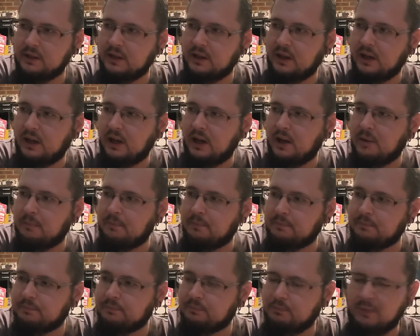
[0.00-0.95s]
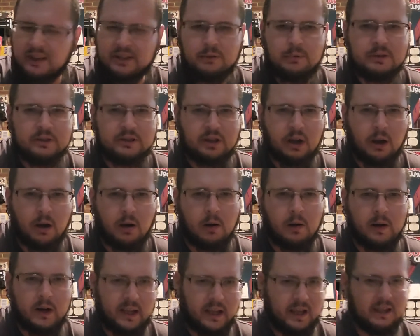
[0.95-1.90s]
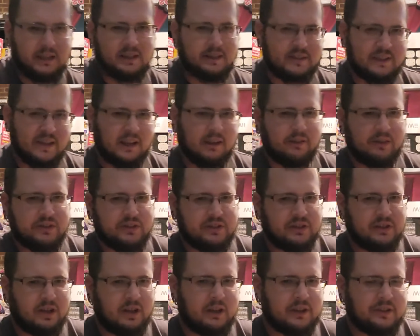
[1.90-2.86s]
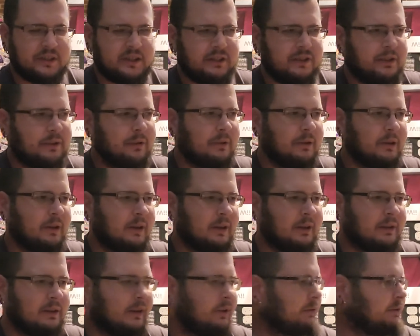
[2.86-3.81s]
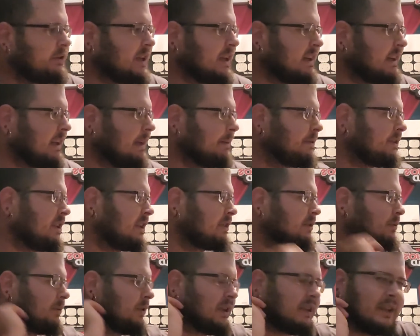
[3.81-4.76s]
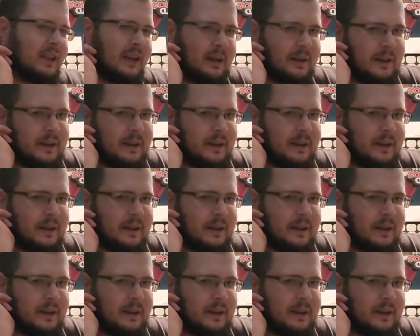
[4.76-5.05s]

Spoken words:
I might do Atari and a Television Odyssey 2 and like those kind of games next week.